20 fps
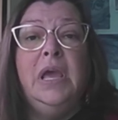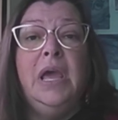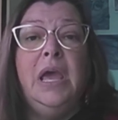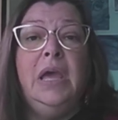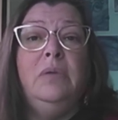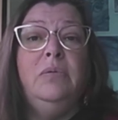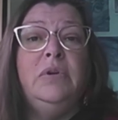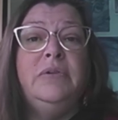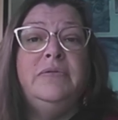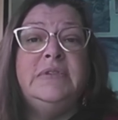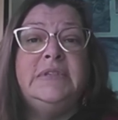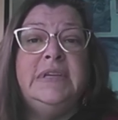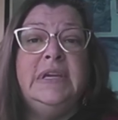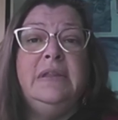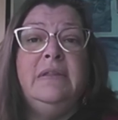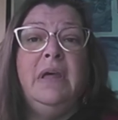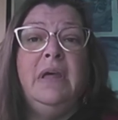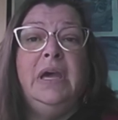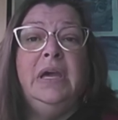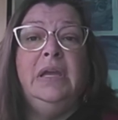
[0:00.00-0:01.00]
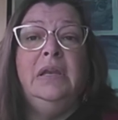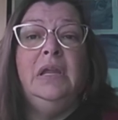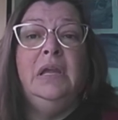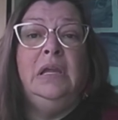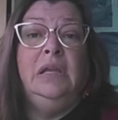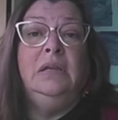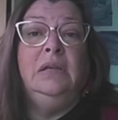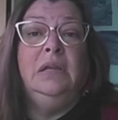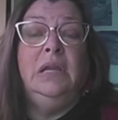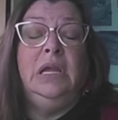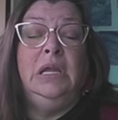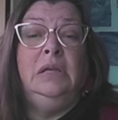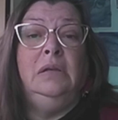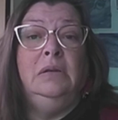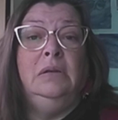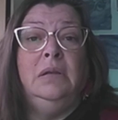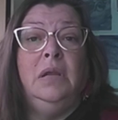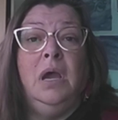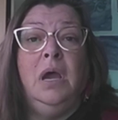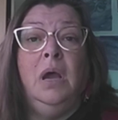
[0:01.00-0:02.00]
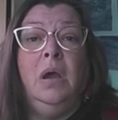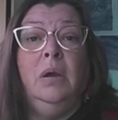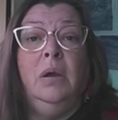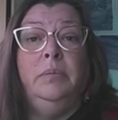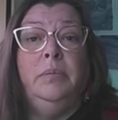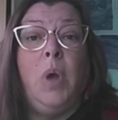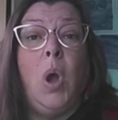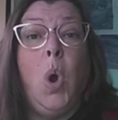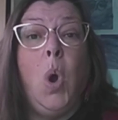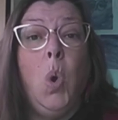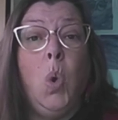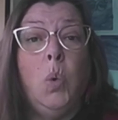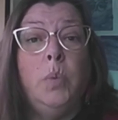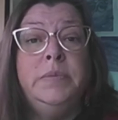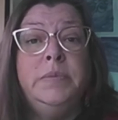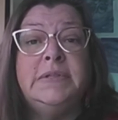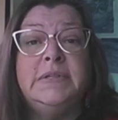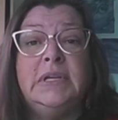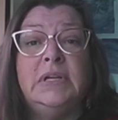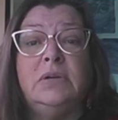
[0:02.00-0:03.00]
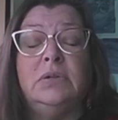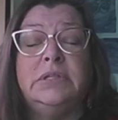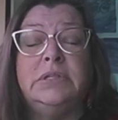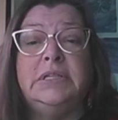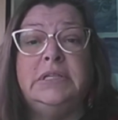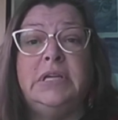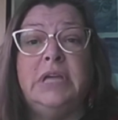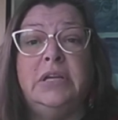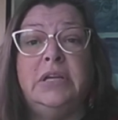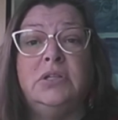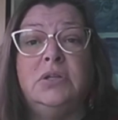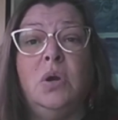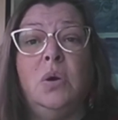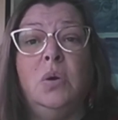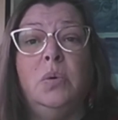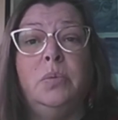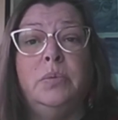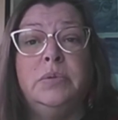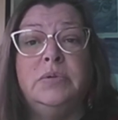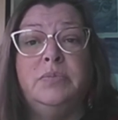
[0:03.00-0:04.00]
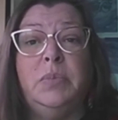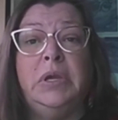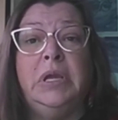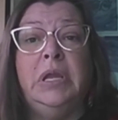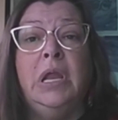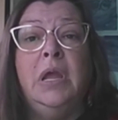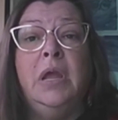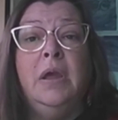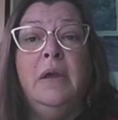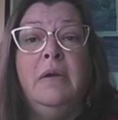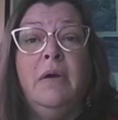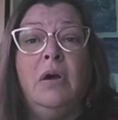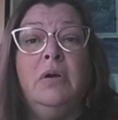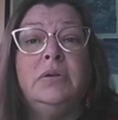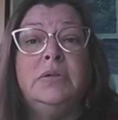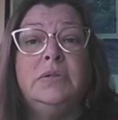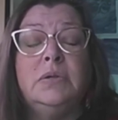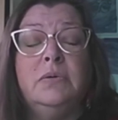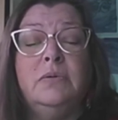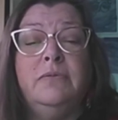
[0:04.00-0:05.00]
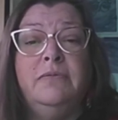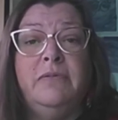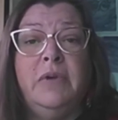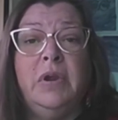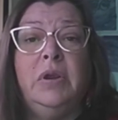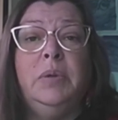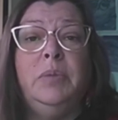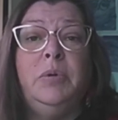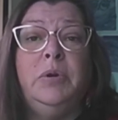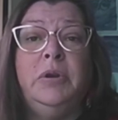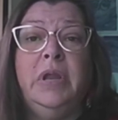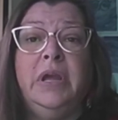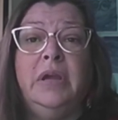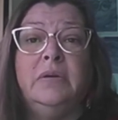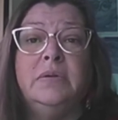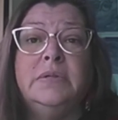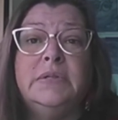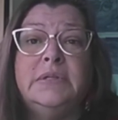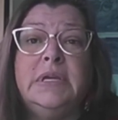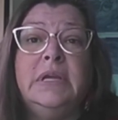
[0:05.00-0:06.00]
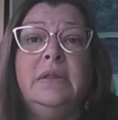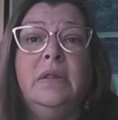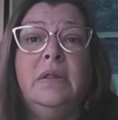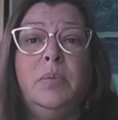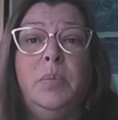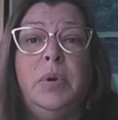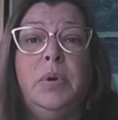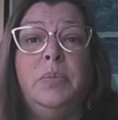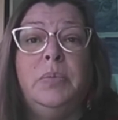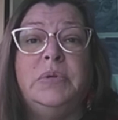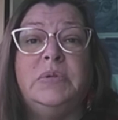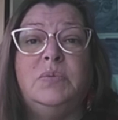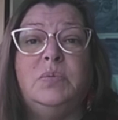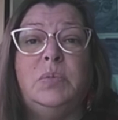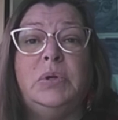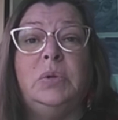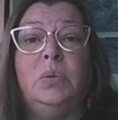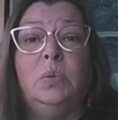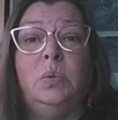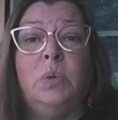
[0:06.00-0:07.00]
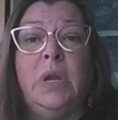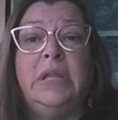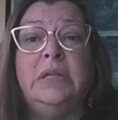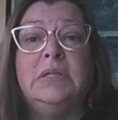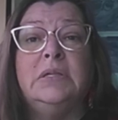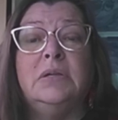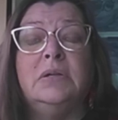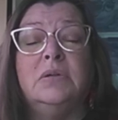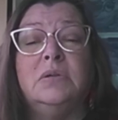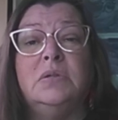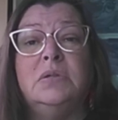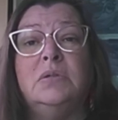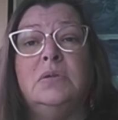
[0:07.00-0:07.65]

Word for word: And we've seen that in, in um, homes, single detached homes, but also very pronounced in the purpose built rentals.